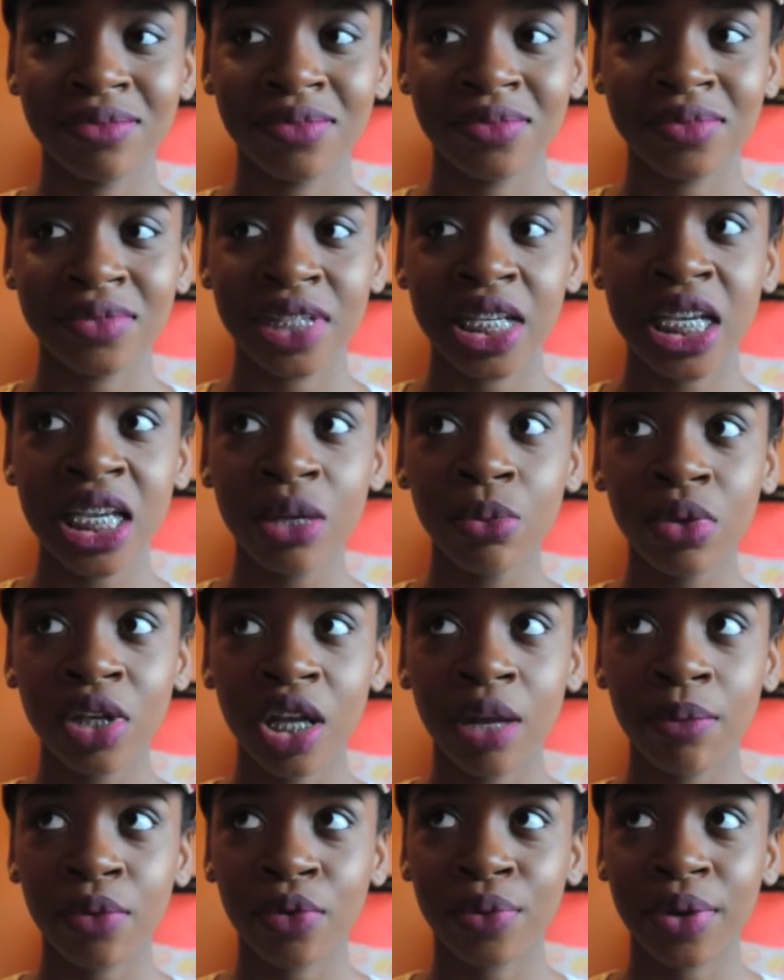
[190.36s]
he would
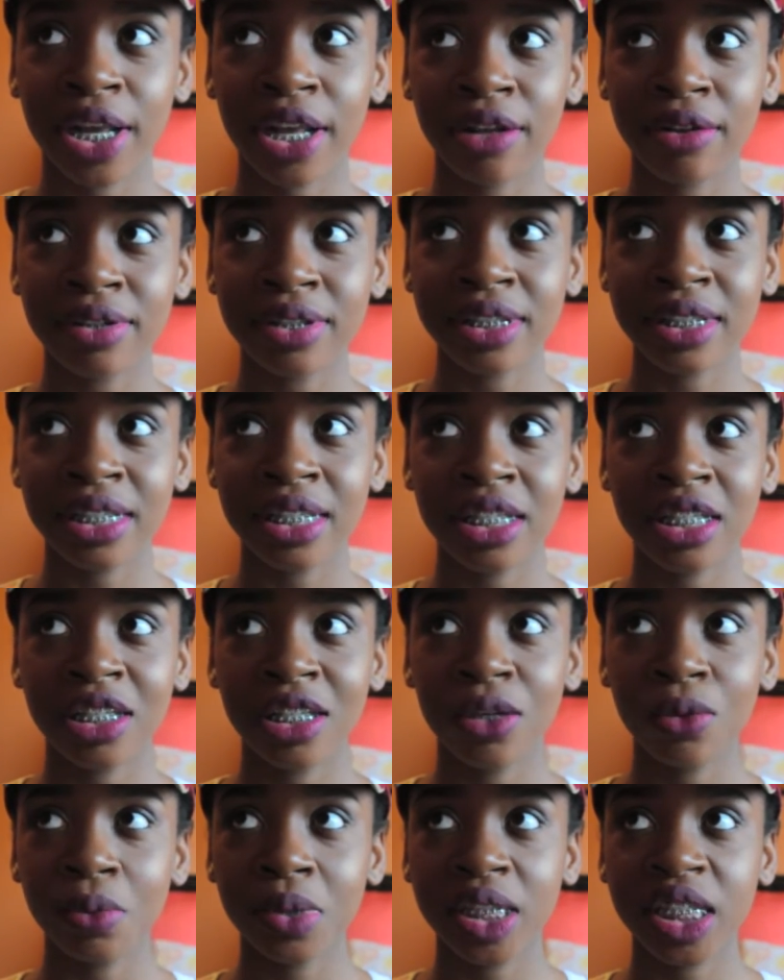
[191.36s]
come around, and
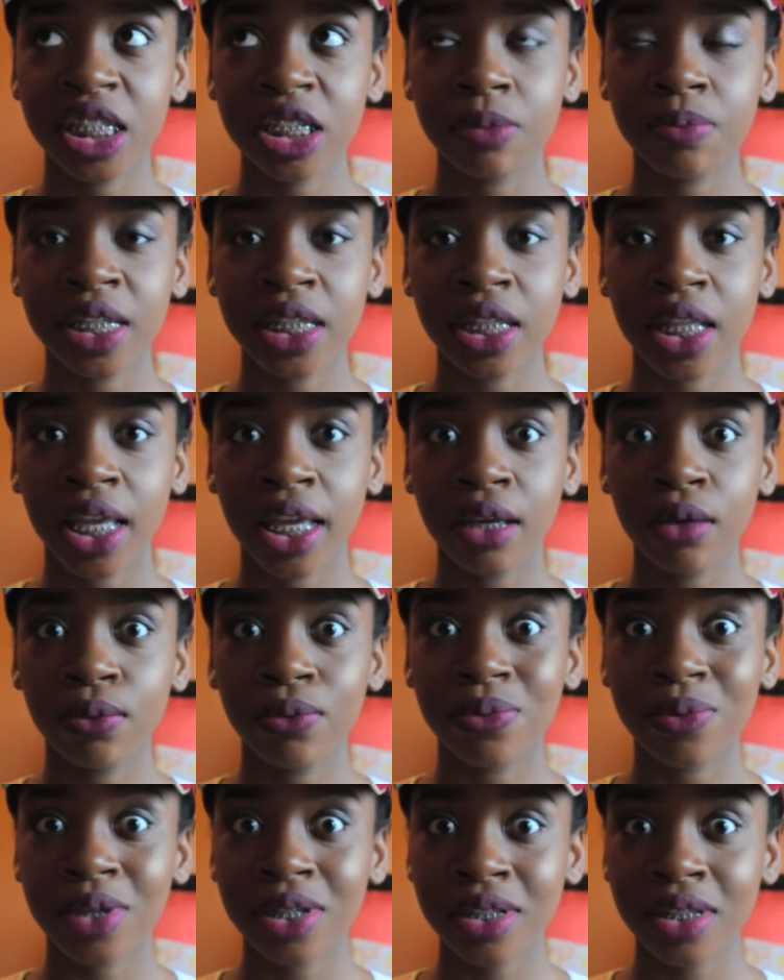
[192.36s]
it would just be like,
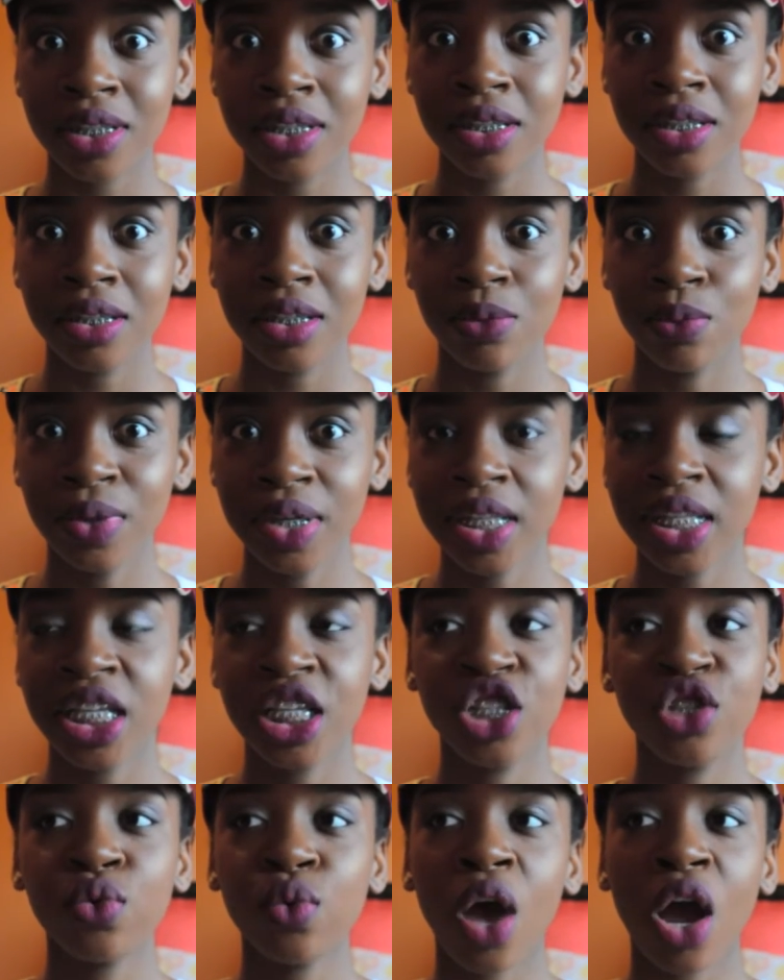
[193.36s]
really,
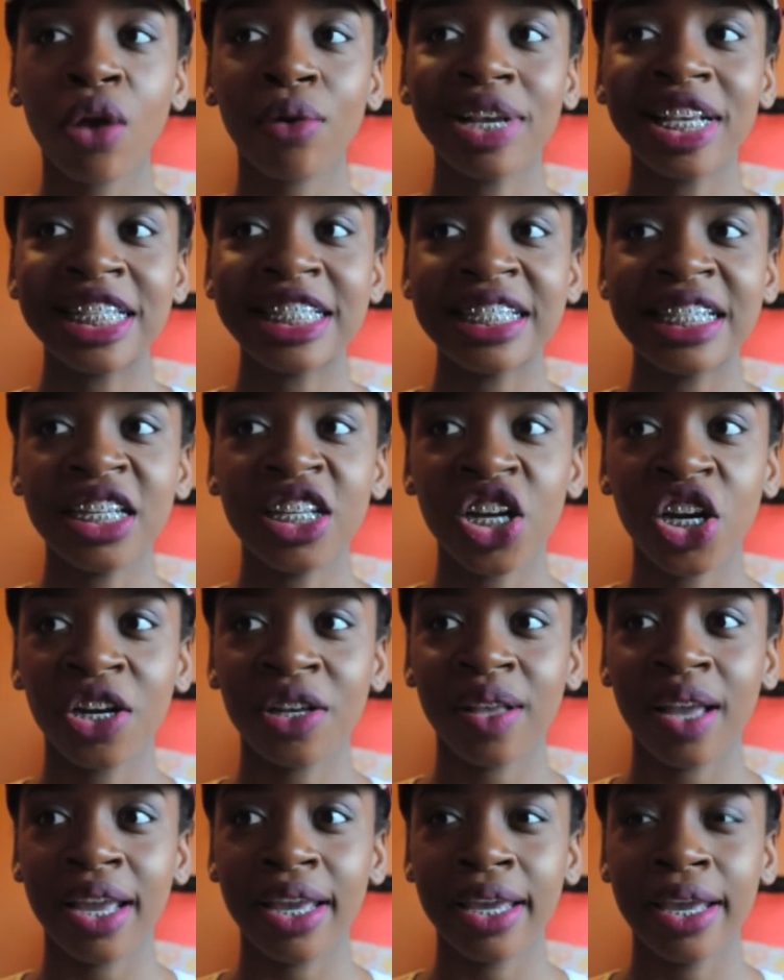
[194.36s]
you already seen her
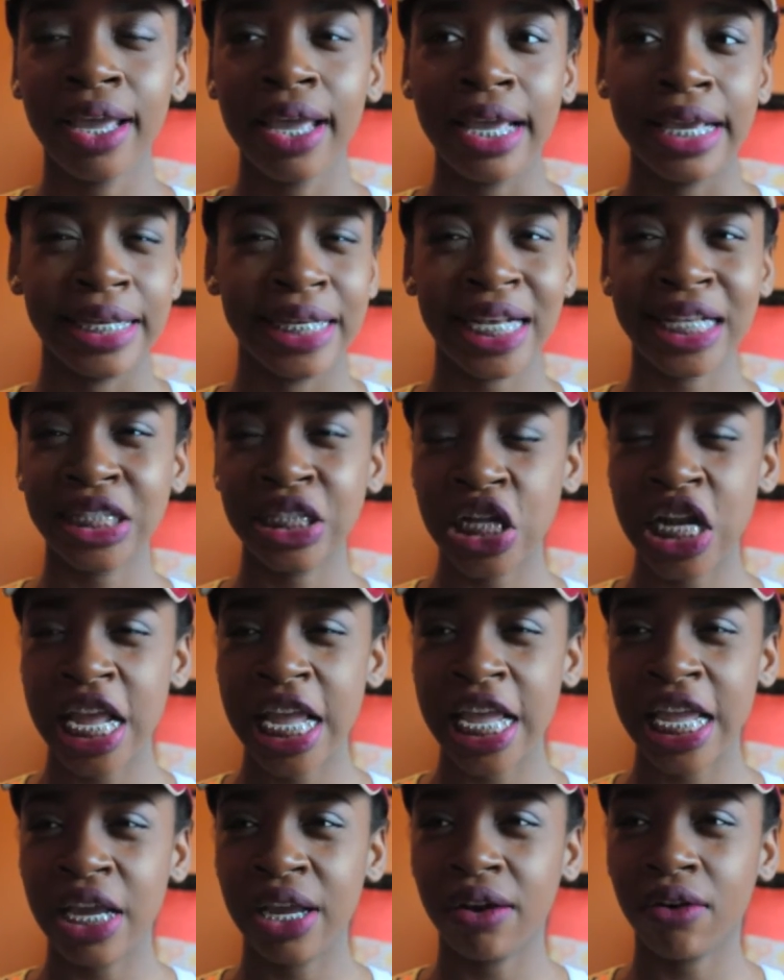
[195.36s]
like
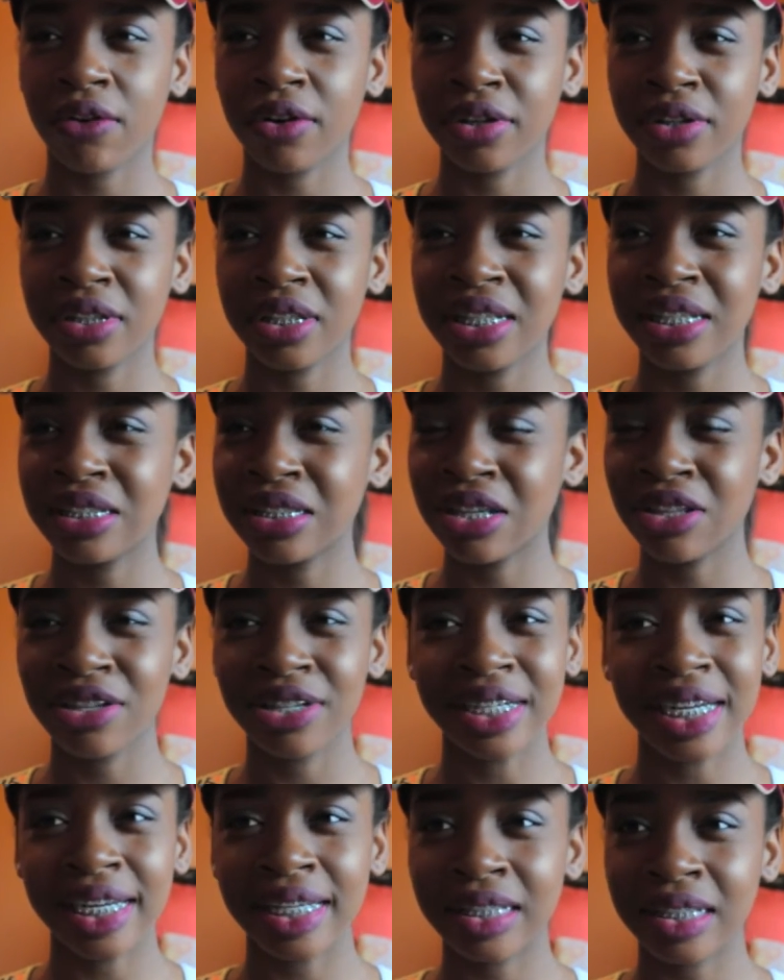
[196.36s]
yesterday or these other
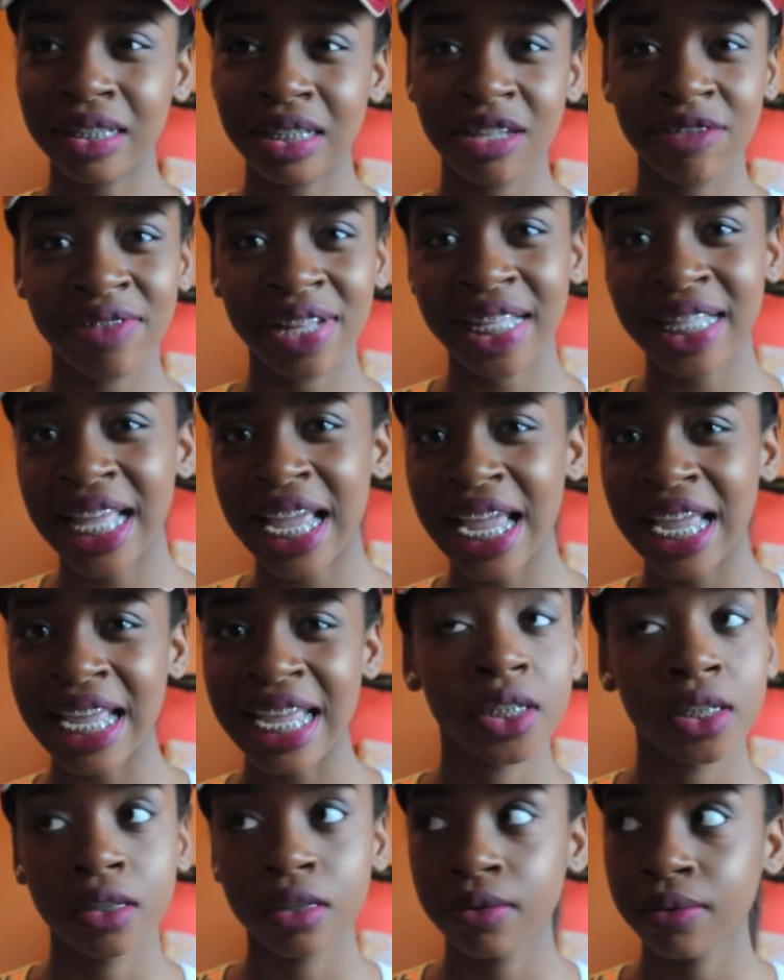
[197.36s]
days and stuff like that.
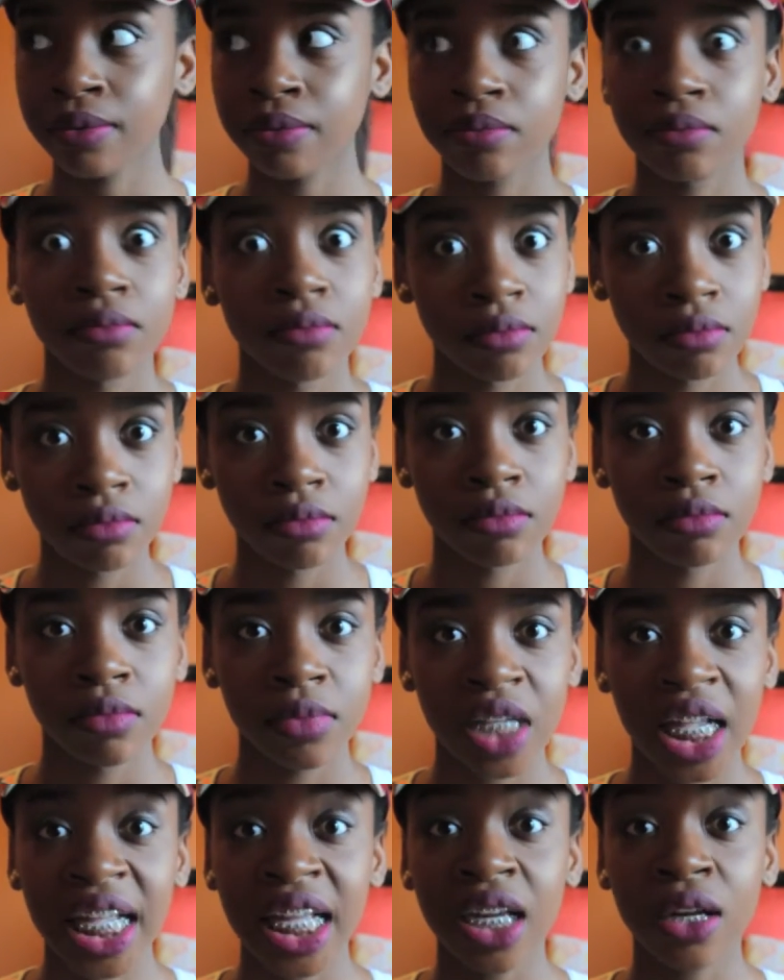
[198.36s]

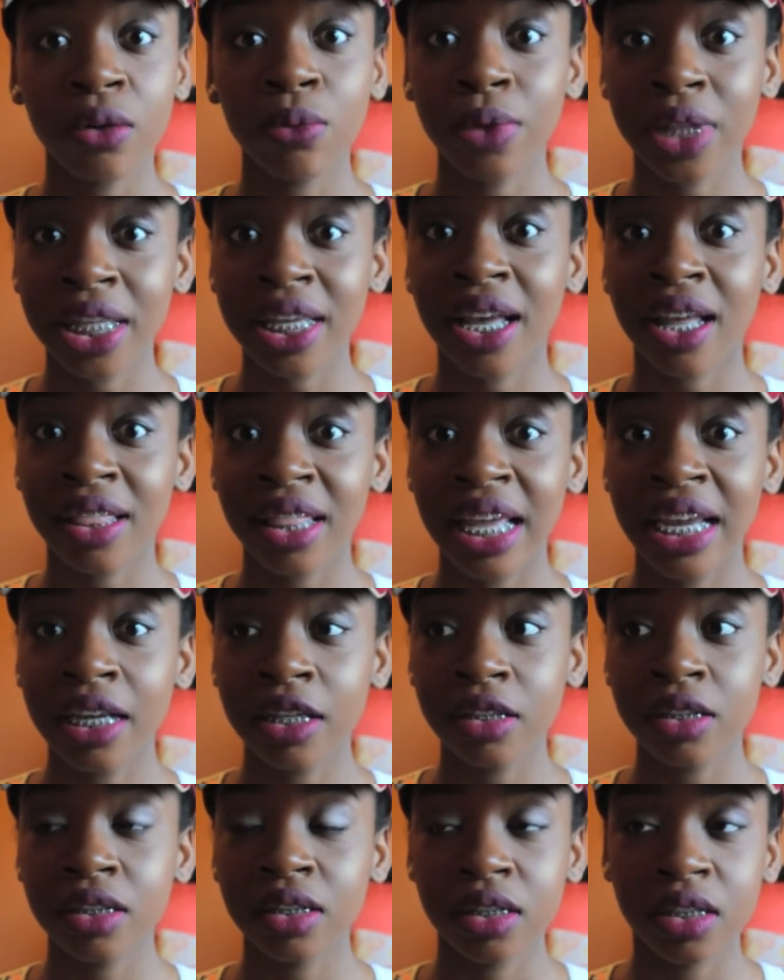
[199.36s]
Like, it really got
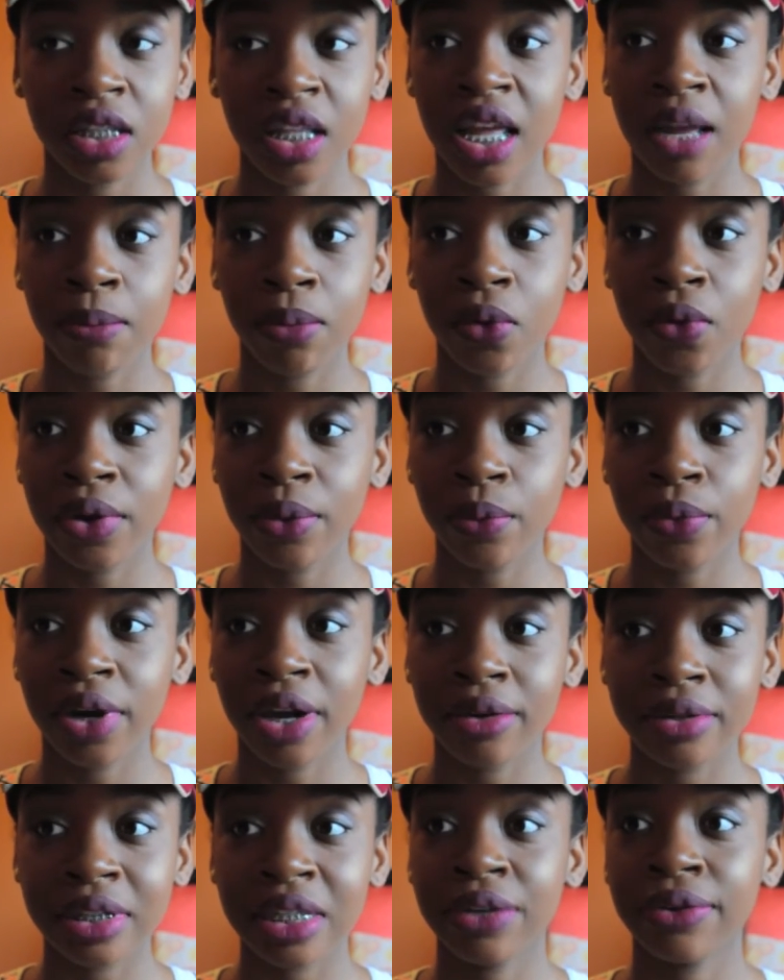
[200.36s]
to that point where I
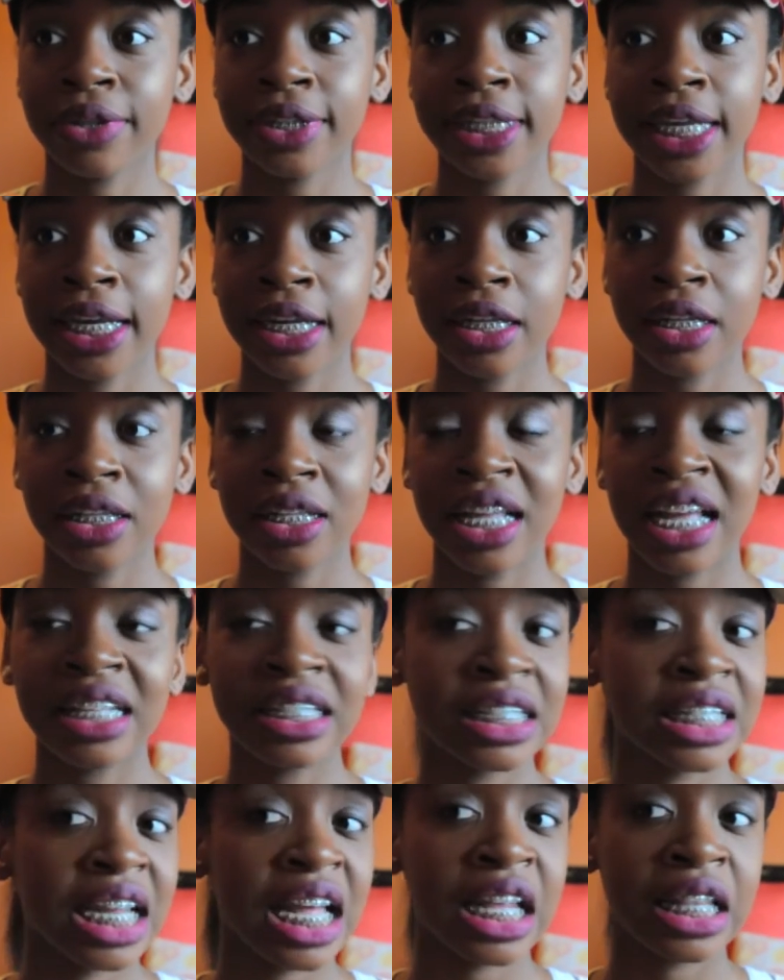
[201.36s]
was irritated, and I
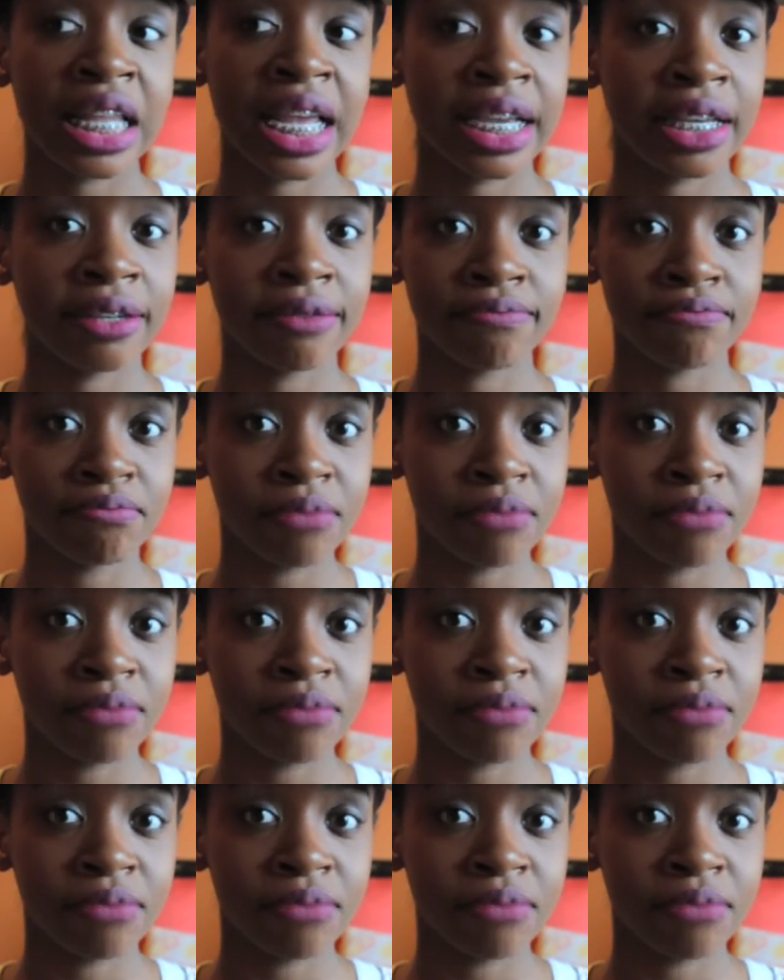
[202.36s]
did not like him.